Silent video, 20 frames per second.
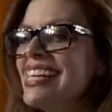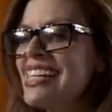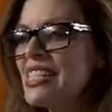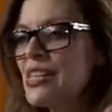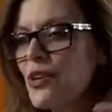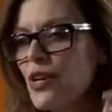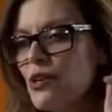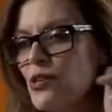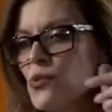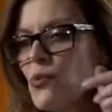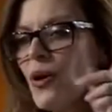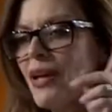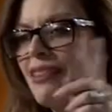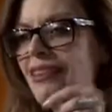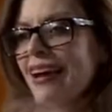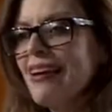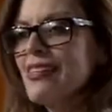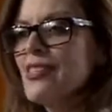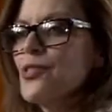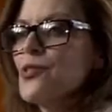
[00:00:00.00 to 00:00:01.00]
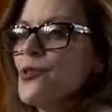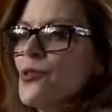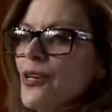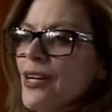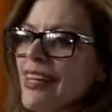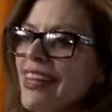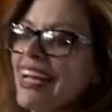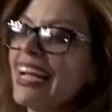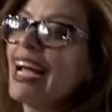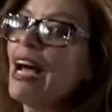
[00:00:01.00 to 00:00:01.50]
So here's one last
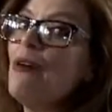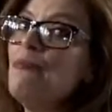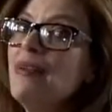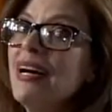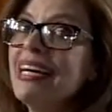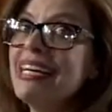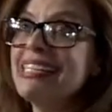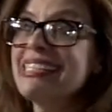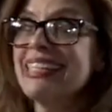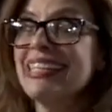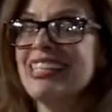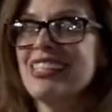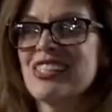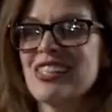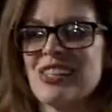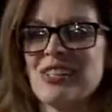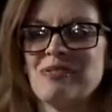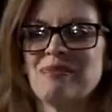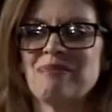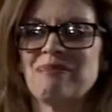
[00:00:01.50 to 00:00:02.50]
story that got my attention.